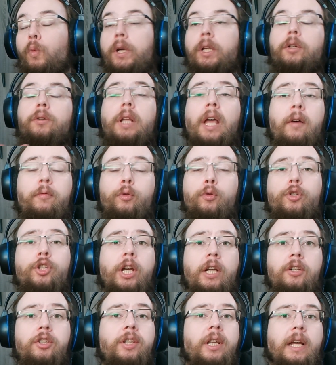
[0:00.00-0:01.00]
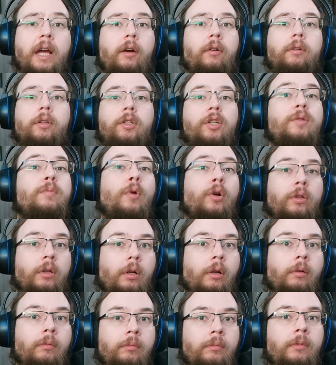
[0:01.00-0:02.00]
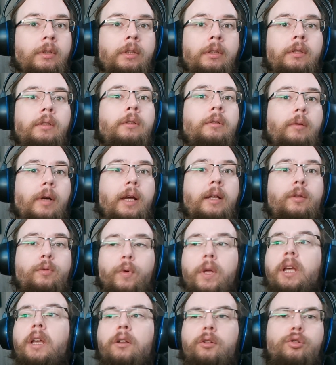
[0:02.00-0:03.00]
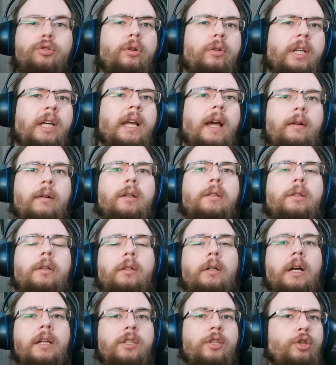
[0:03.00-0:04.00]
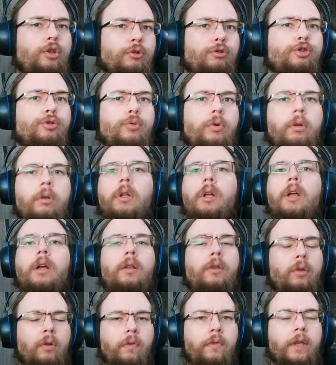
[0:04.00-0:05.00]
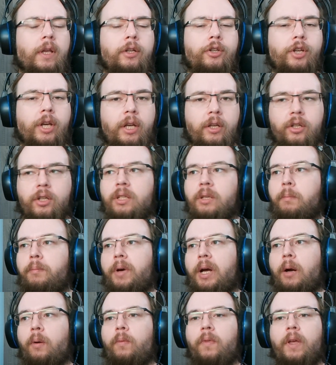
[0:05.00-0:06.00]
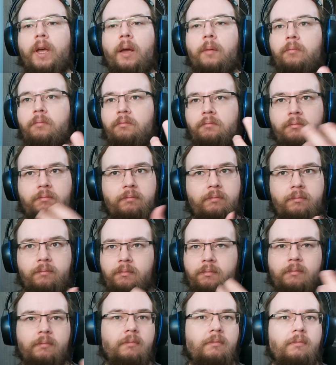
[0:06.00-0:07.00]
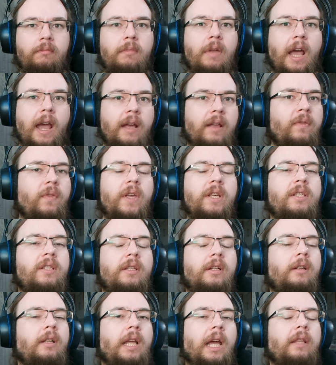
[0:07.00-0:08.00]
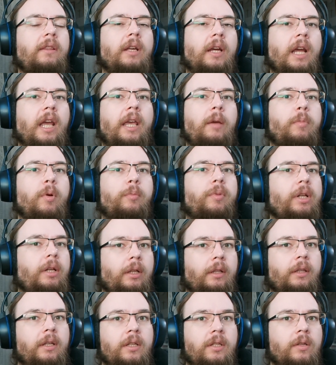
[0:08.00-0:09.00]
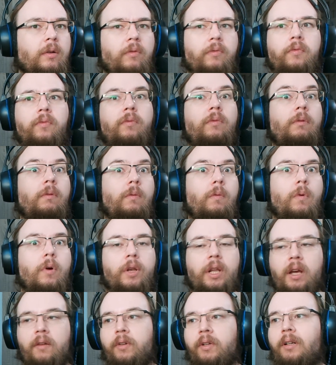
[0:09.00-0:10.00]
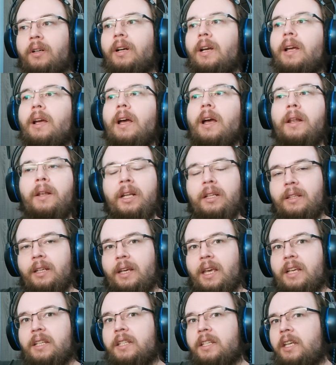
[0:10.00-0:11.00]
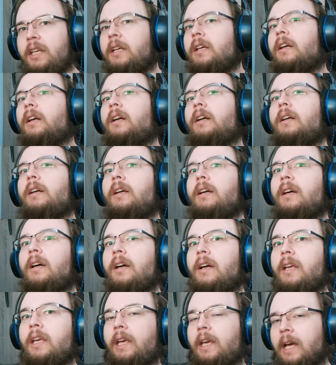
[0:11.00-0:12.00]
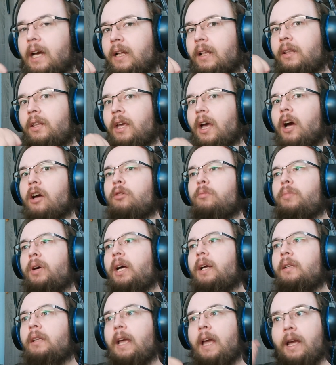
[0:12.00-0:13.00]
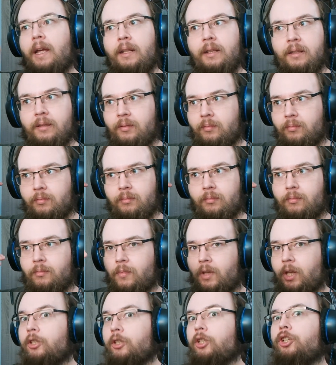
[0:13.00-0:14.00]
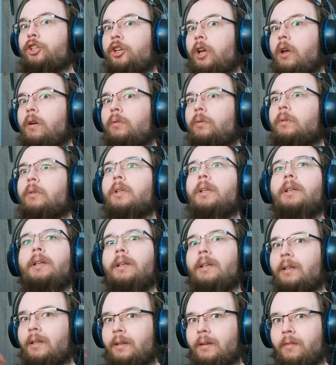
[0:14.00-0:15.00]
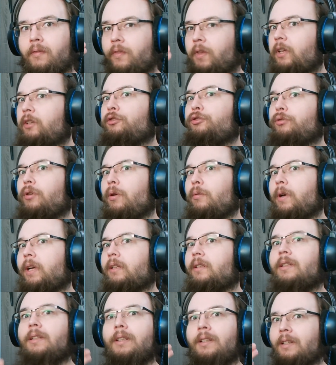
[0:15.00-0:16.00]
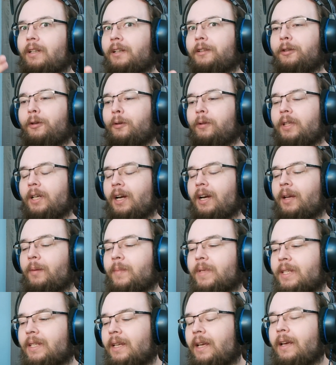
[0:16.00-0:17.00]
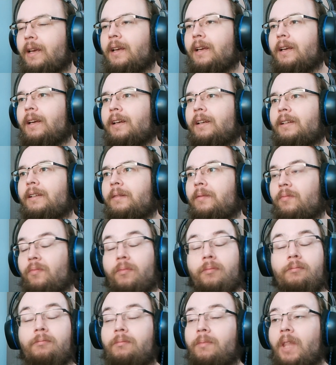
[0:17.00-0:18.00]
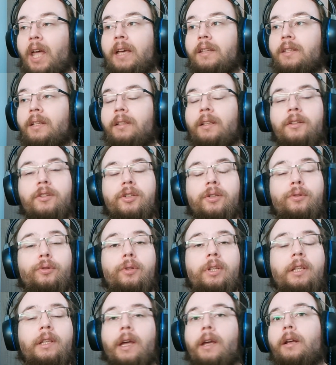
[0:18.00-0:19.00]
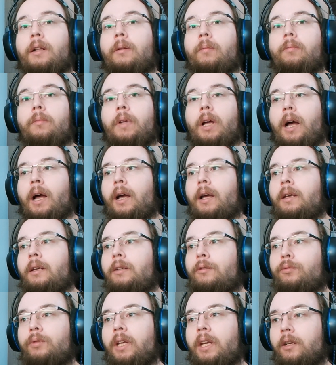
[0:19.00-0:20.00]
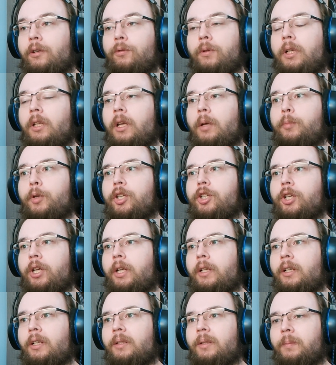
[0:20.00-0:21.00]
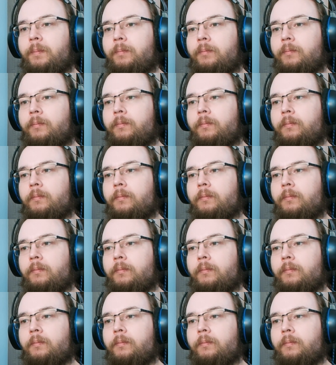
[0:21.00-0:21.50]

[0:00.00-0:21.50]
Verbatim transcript: We don't have to change the character's model, right? We can draw the character as usual, nothing changes about them, and they still get the capabilities of whatever. Not the case here. He got the armband and it's shown. They draw it at all times. Uh, nice attention to detail. I can really appreciate it.